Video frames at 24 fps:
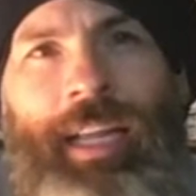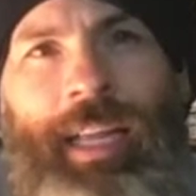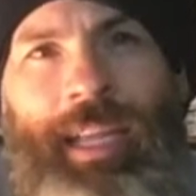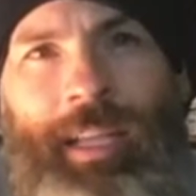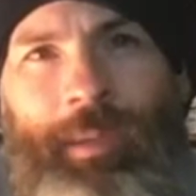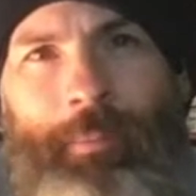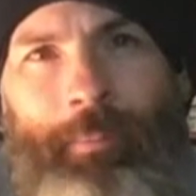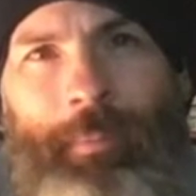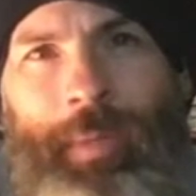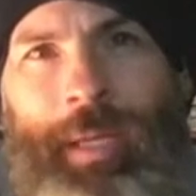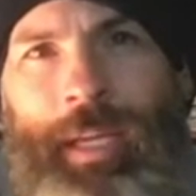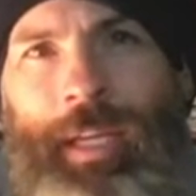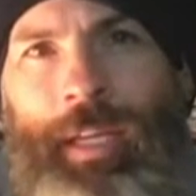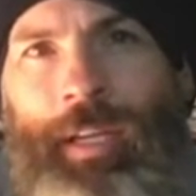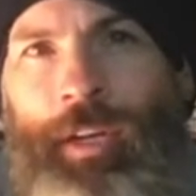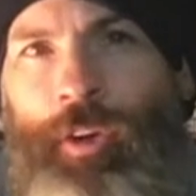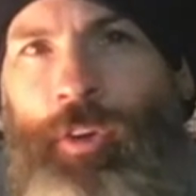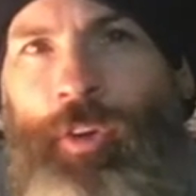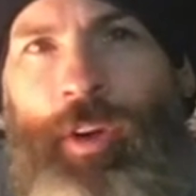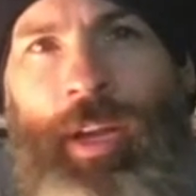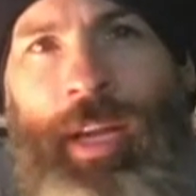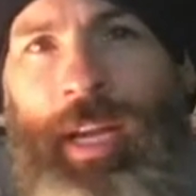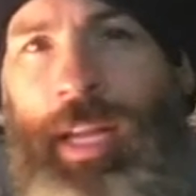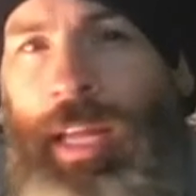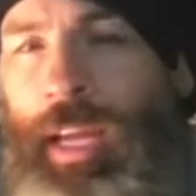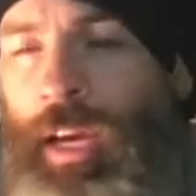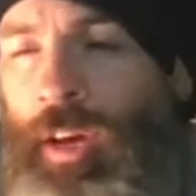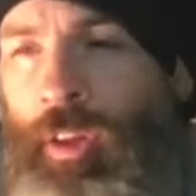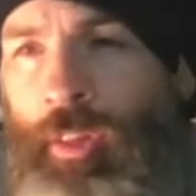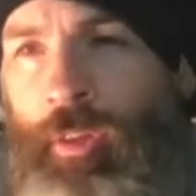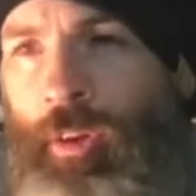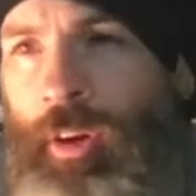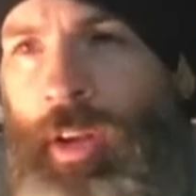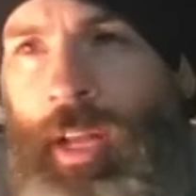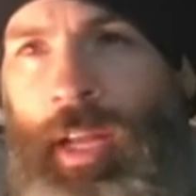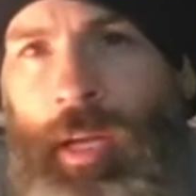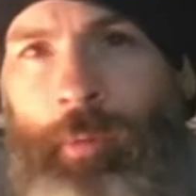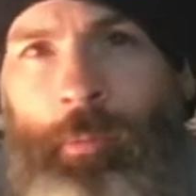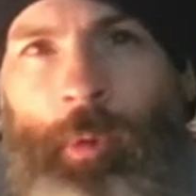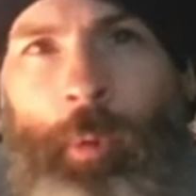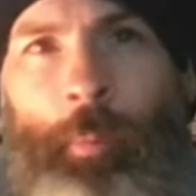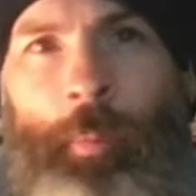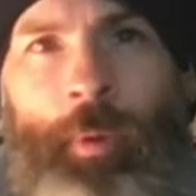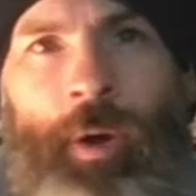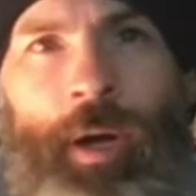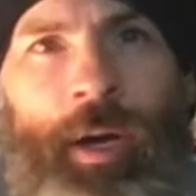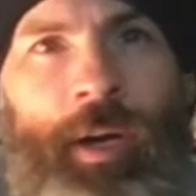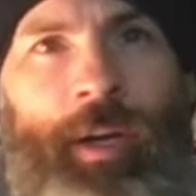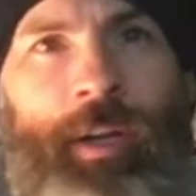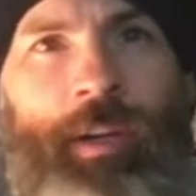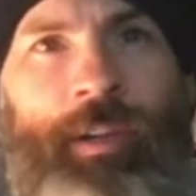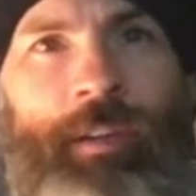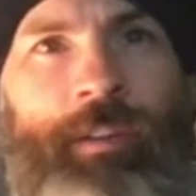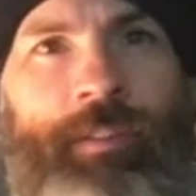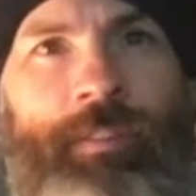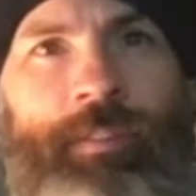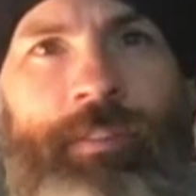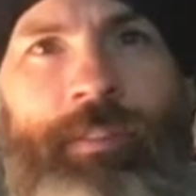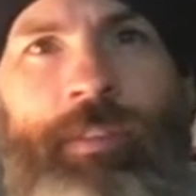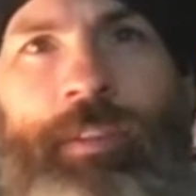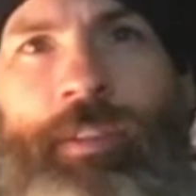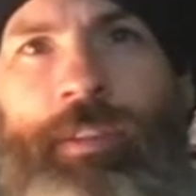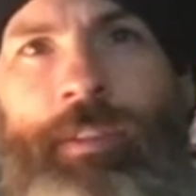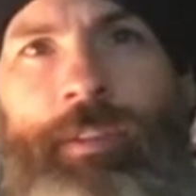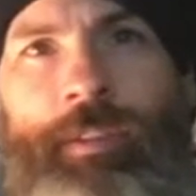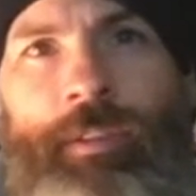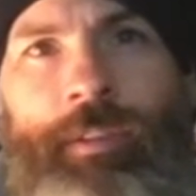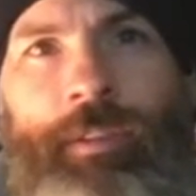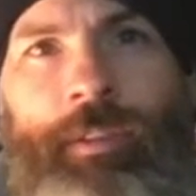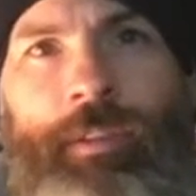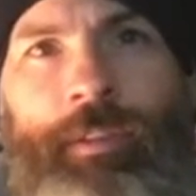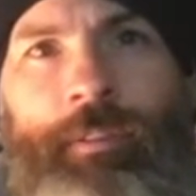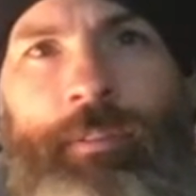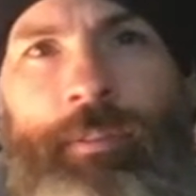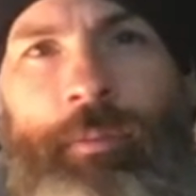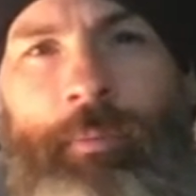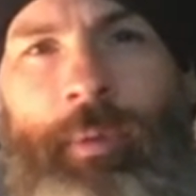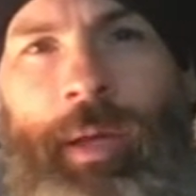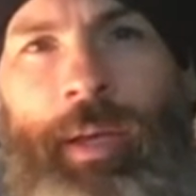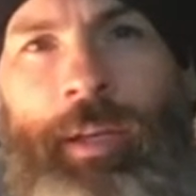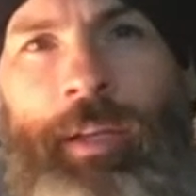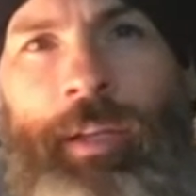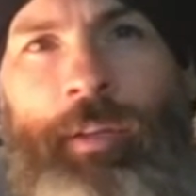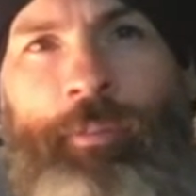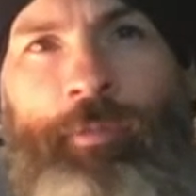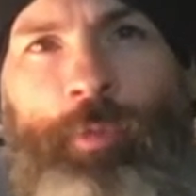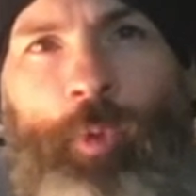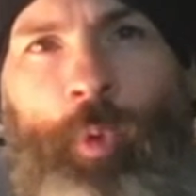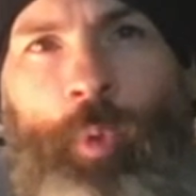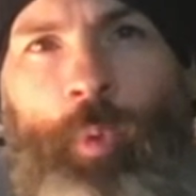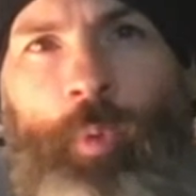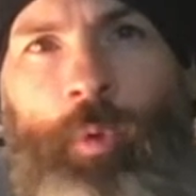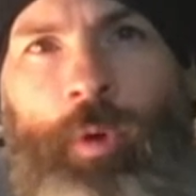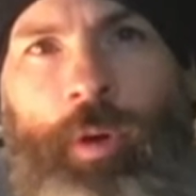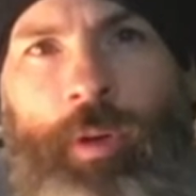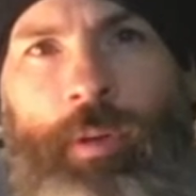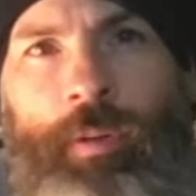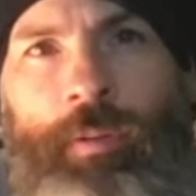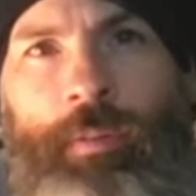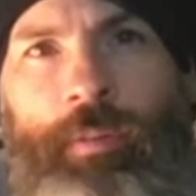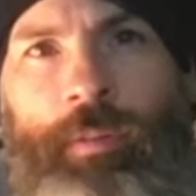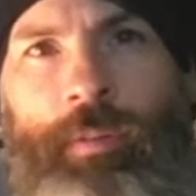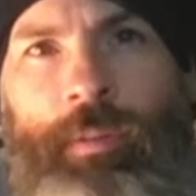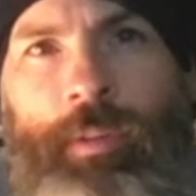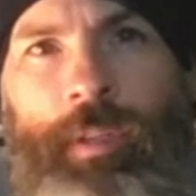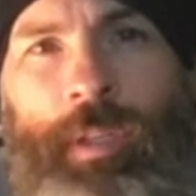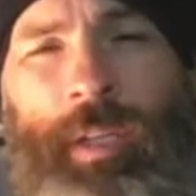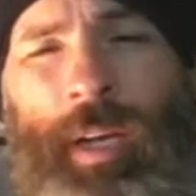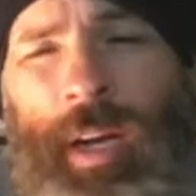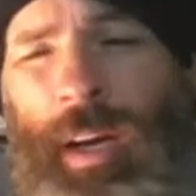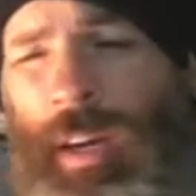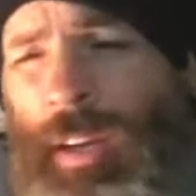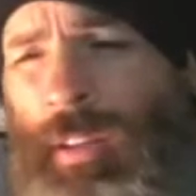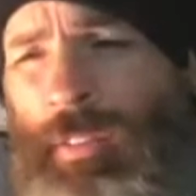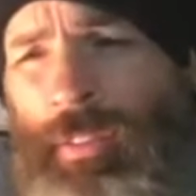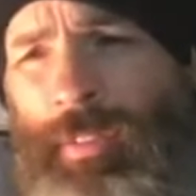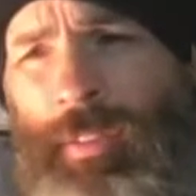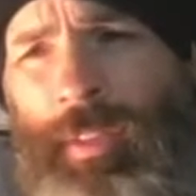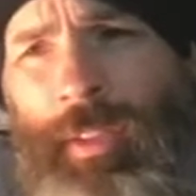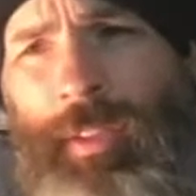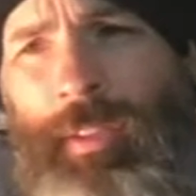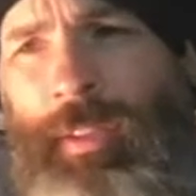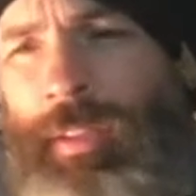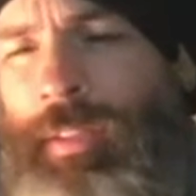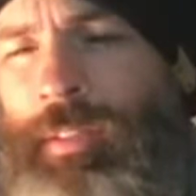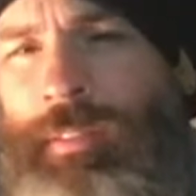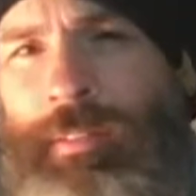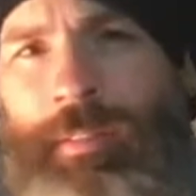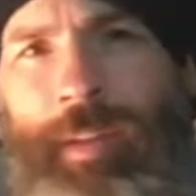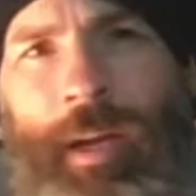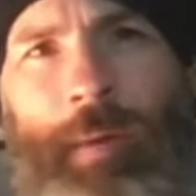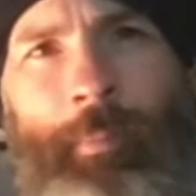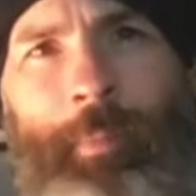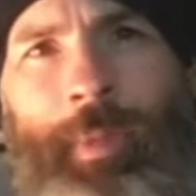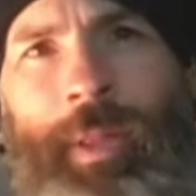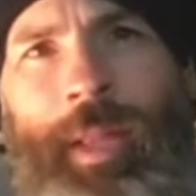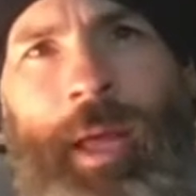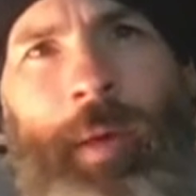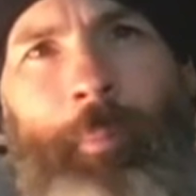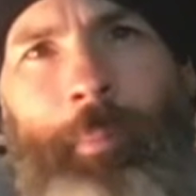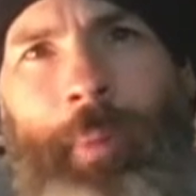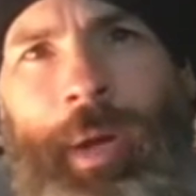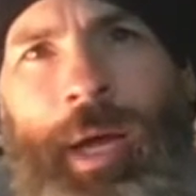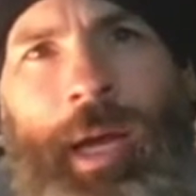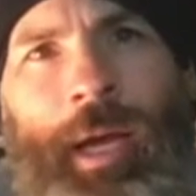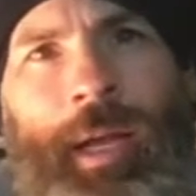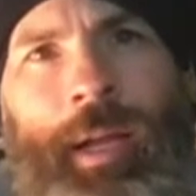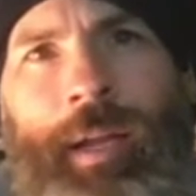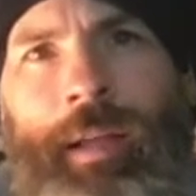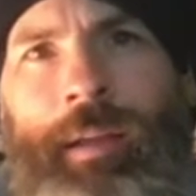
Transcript: eat meat or any other animal products from that day forward. And honestly, it's not been that bad.